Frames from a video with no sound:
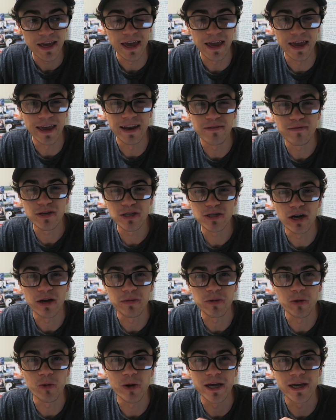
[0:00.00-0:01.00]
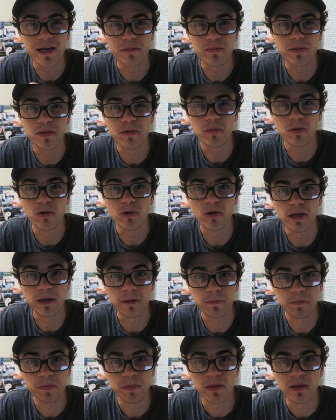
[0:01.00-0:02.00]
And every time you wake up in the
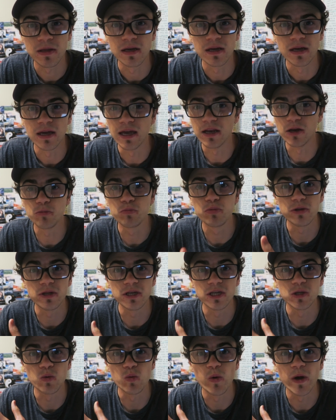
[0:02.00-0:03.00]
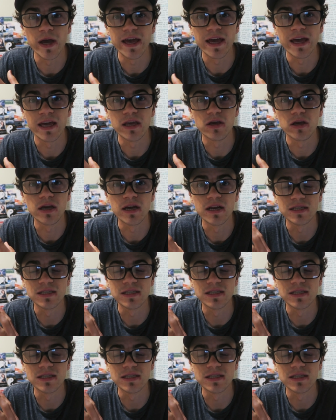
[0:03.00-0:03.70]
morning and you put this where you're going